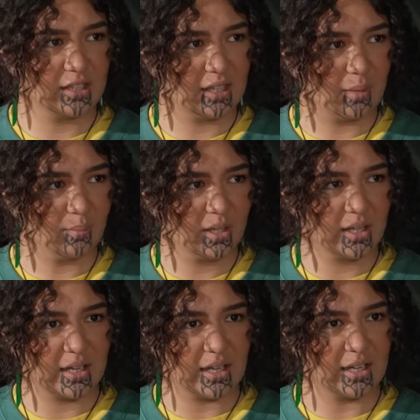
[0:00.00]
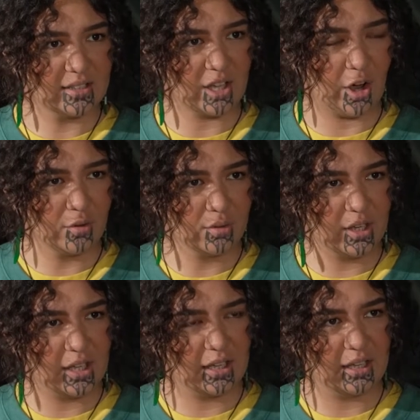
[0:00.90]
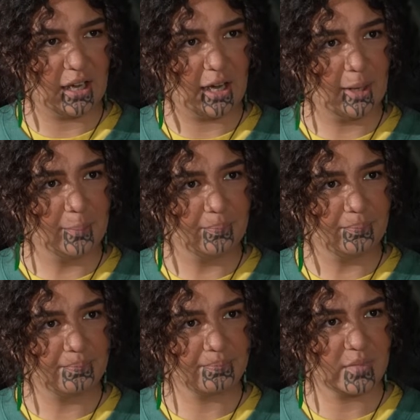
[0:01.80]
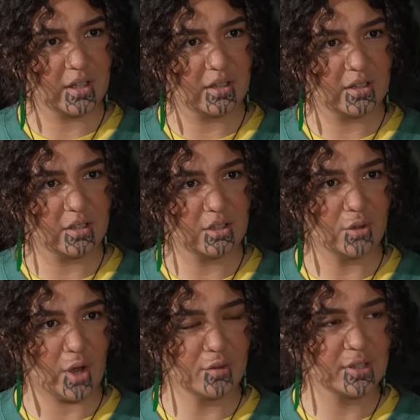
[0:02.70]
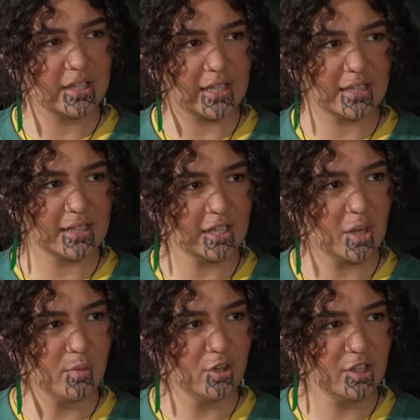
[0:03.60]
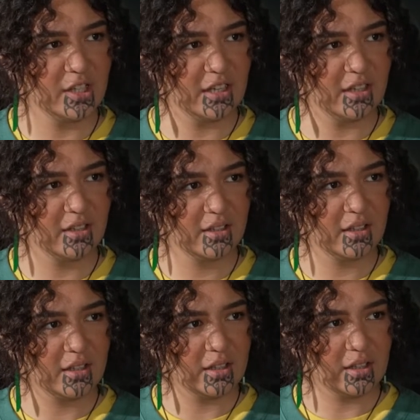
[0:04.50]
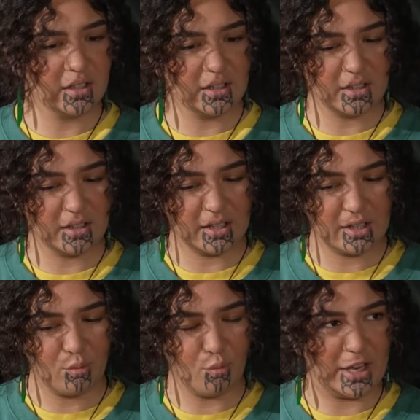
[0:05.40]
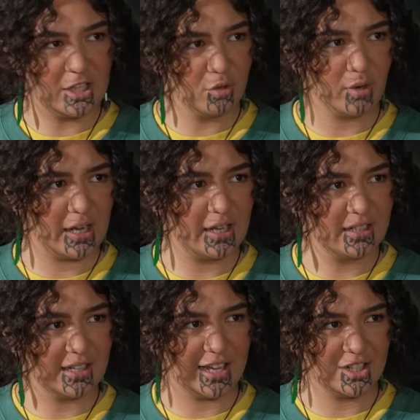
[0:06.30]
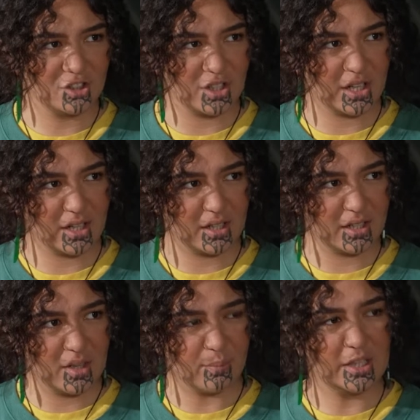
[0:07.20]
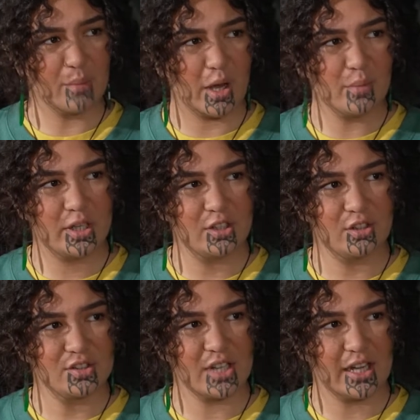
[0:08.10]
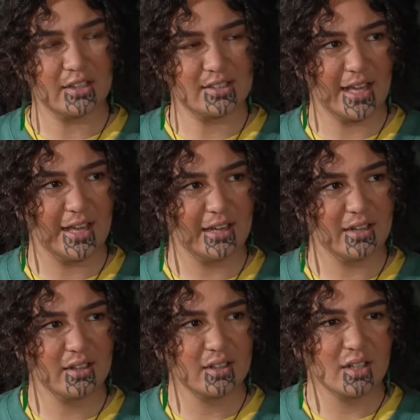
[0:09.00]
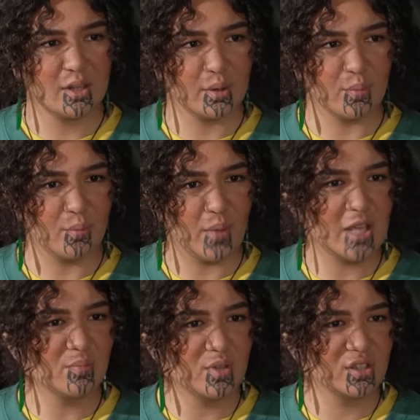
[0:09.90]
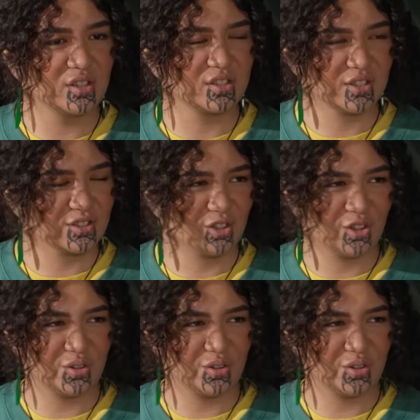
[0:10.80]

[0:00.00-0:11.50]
in them, it's only um, you only get that community when you are engaged in it. But the moment you start saying, maybe this is